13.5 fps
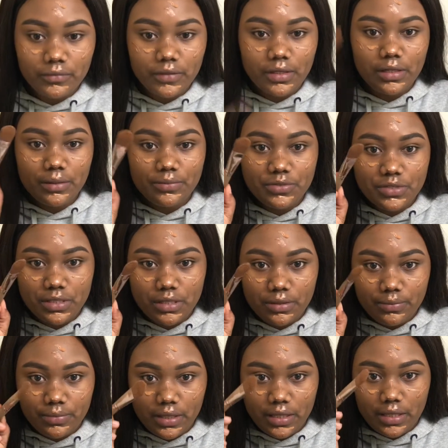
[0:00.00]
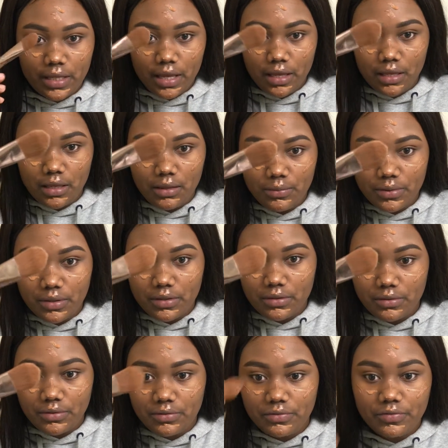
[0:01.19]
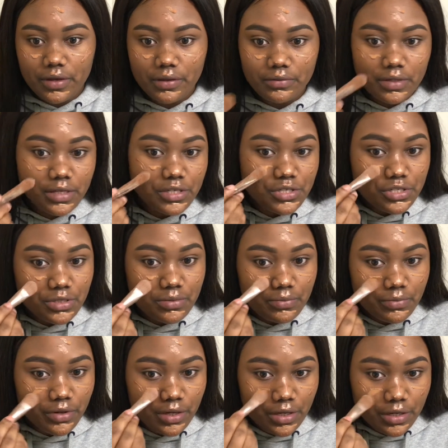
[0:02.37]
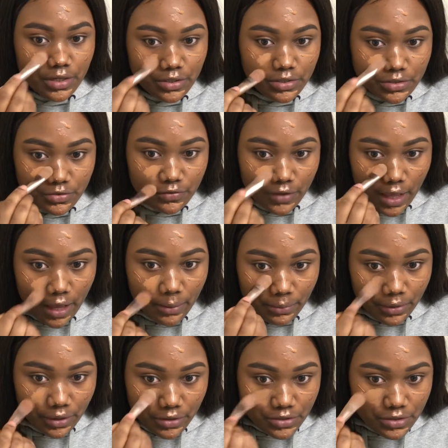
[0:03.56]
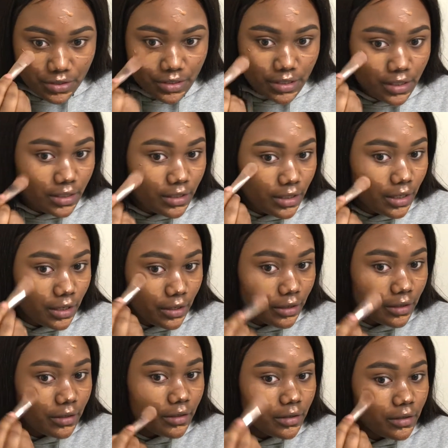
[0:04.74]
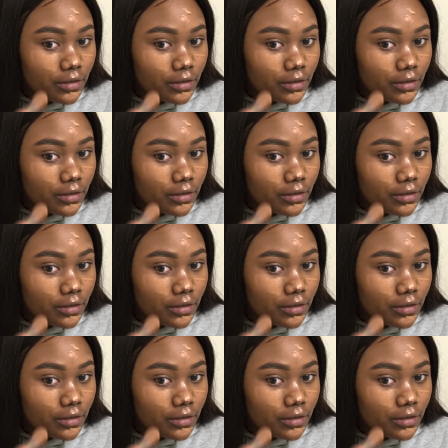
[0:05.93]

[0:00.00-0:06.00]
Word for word: I'm just going to blend that in with a little foundation brush, flat brush thing there.